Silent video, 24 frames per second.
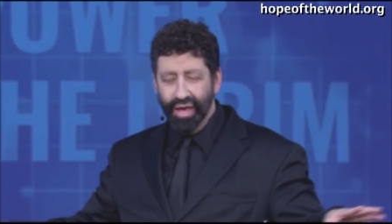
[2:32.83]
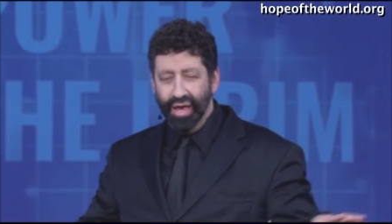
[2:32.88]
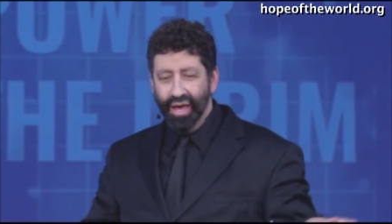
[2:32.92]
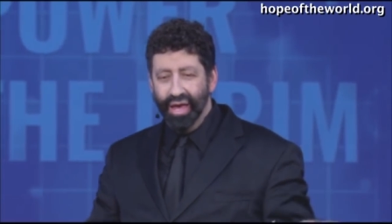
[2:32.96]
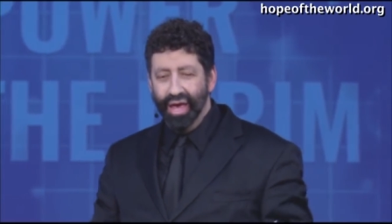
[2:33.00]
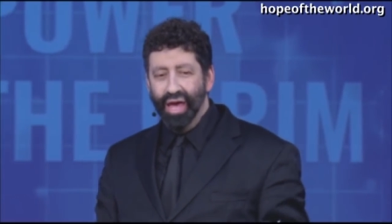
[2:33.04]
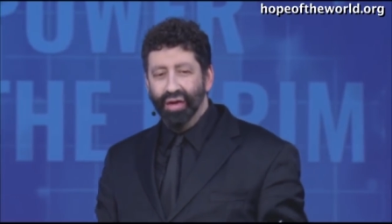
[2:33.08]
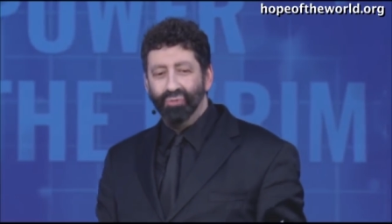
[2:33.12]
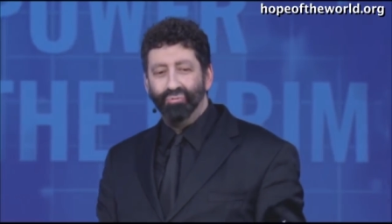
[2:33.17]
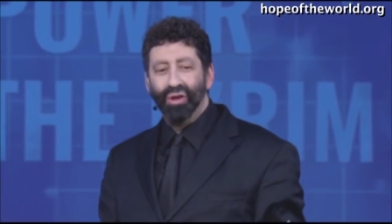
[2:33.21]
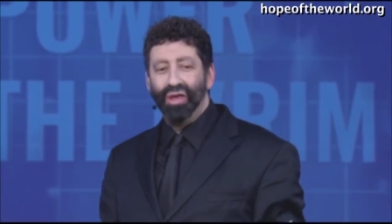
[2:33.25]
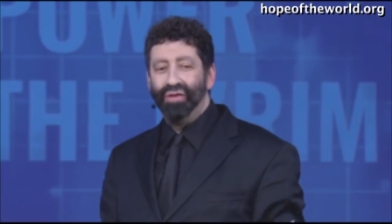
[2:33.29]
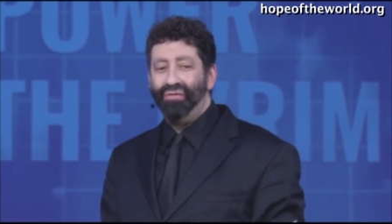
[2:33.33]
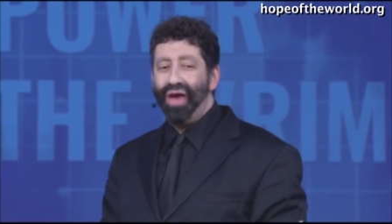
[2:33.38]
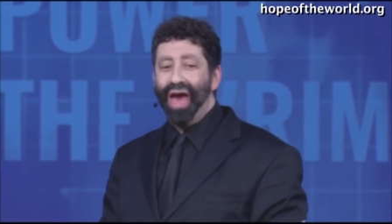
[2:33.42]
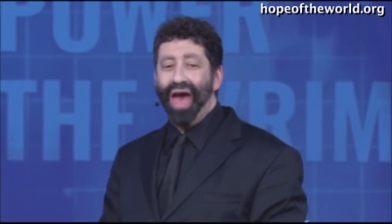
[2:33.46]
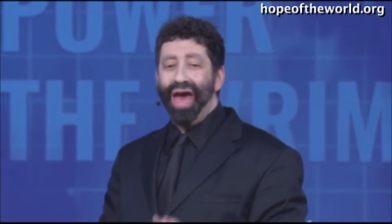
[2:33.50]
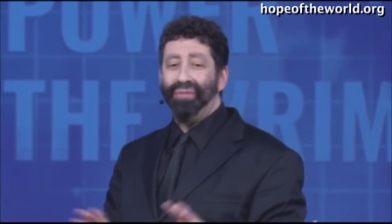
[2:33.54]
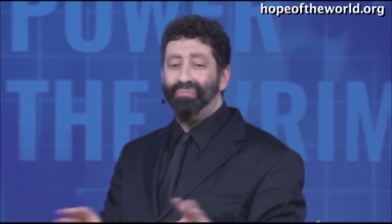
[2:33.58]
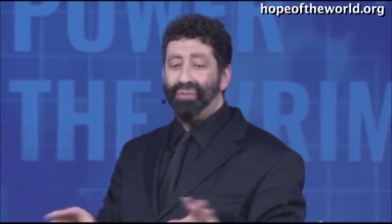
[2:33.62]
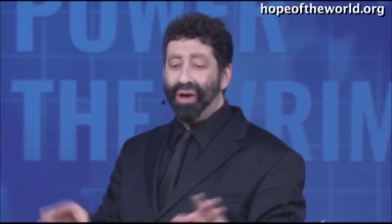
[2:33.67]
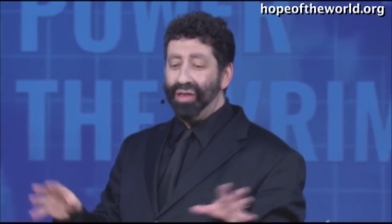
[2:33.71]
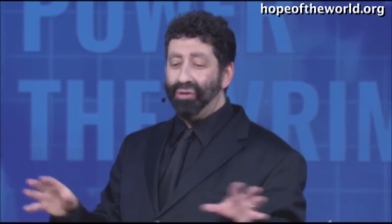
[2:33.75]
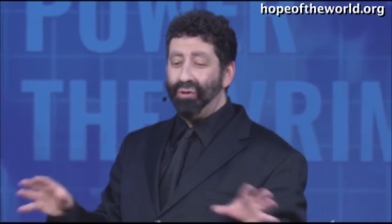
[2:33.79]
and we've
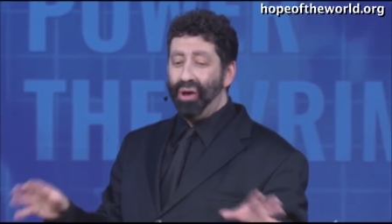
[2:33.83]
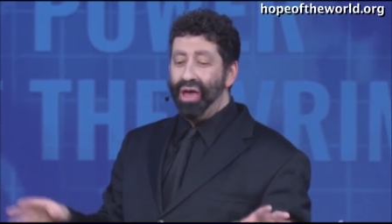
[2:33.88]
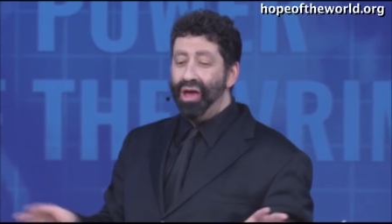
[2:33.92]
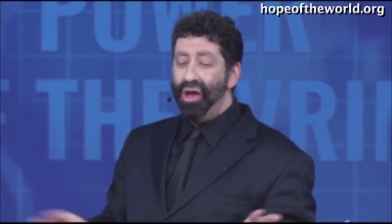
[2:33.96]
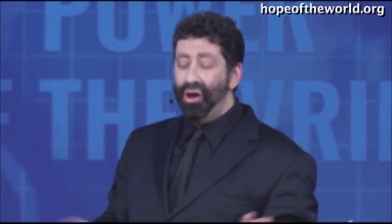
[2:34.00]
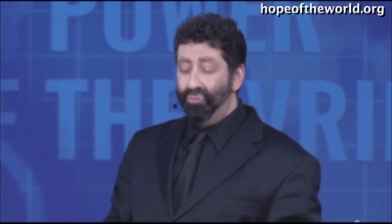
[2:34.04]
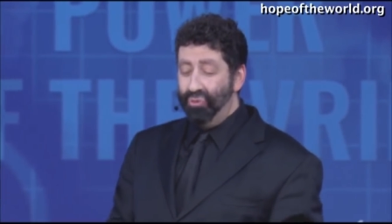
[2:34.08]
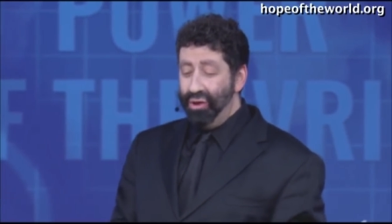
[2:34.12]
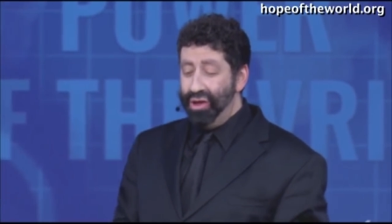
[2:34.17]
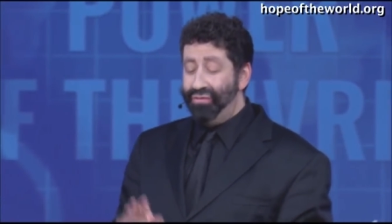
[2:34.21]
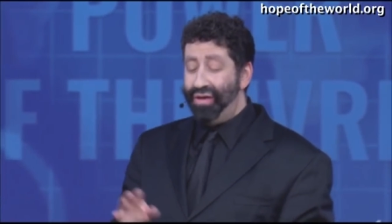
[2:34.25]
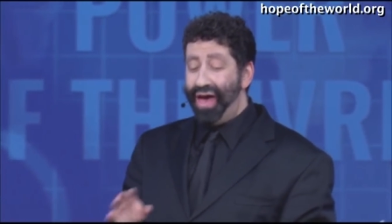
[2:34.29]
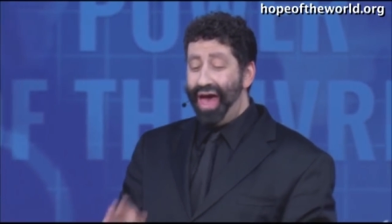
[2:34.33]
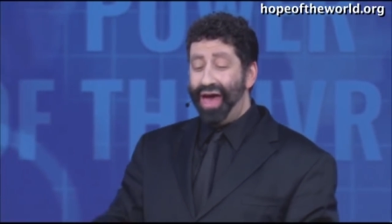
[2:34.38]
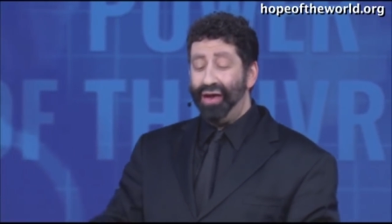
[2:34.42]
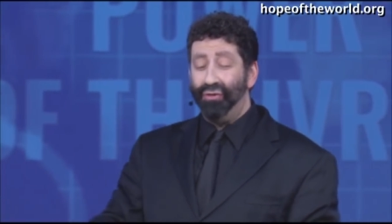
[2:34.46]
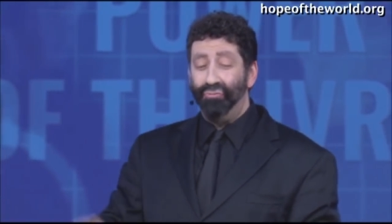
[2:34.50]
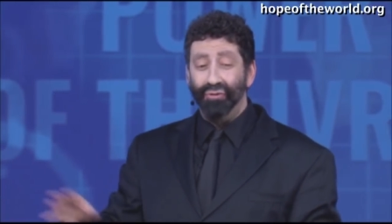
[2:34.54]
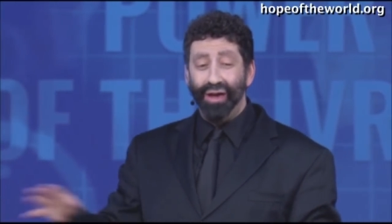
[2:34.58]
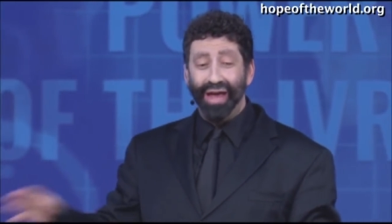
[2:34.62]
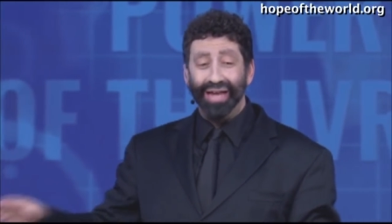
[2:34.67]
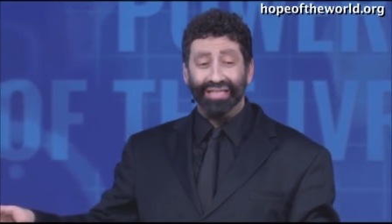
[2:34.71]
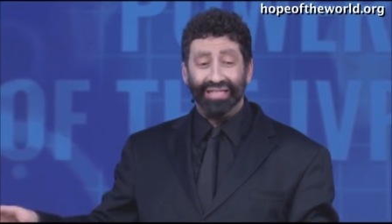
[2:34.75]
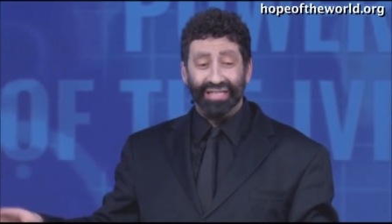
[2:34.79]
had, by the way, we've had
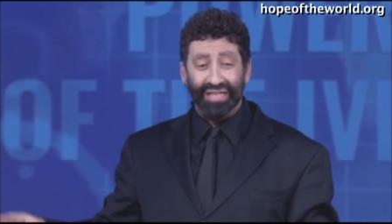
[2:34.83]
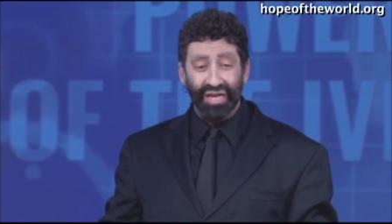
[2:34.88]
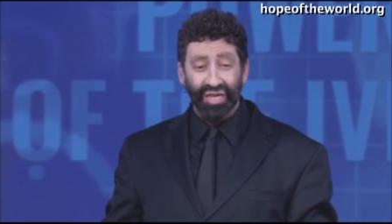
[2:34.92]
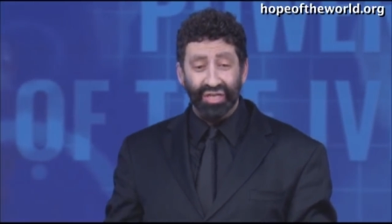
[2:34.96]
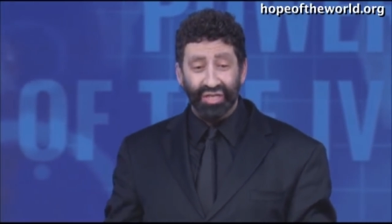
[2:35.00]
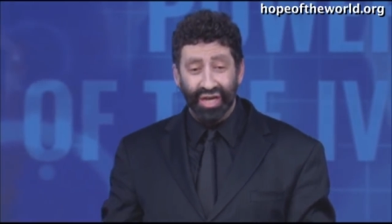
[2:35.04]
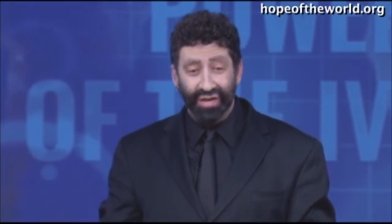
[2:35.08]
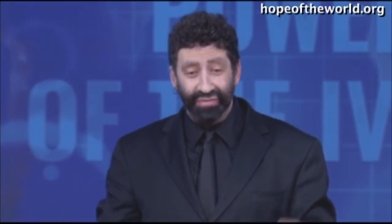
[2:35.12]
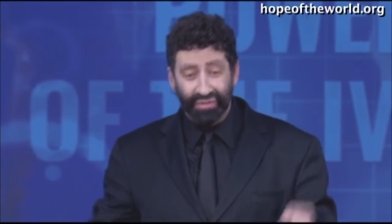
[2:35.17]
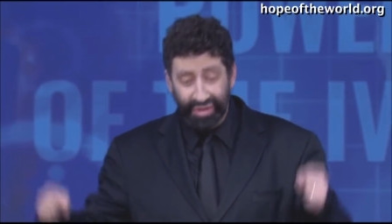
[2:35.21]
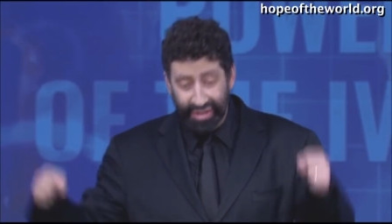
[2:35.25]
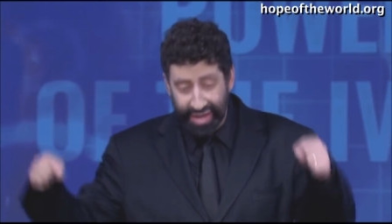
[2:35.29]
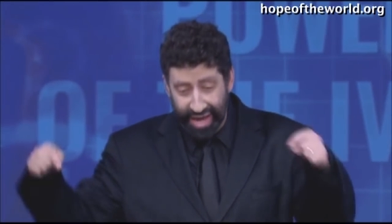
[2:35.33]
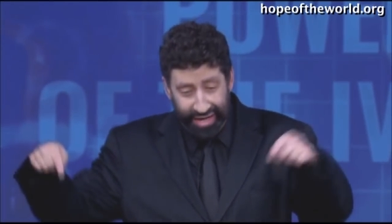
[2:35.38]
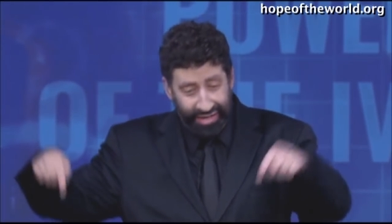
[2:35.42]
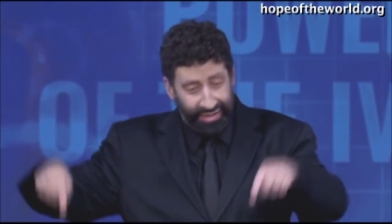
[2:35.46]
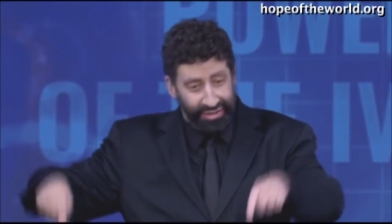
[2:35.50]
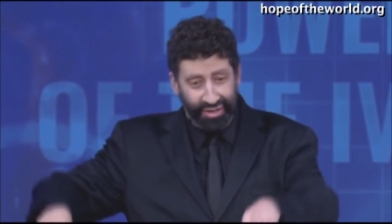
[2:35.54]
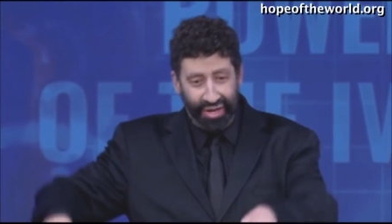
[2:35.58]
Red Seas, even like,